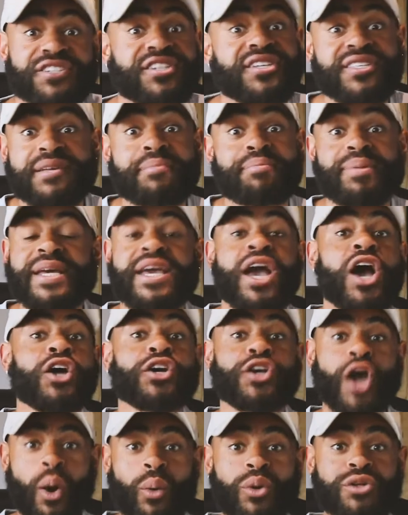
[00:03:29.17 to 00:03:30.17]
Just simply
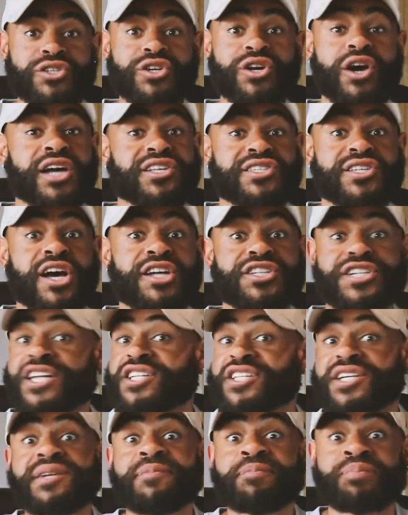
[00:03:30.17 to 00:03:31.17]
go onto a search
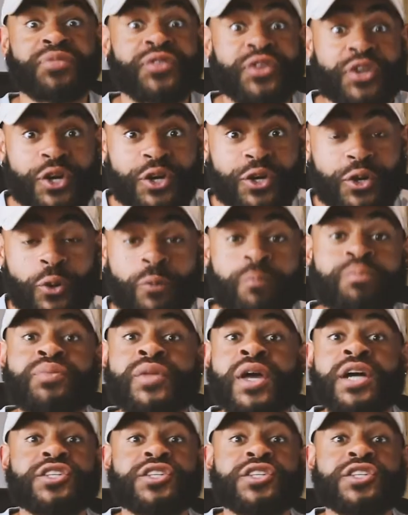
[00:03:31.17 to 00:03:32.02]
engine, Google,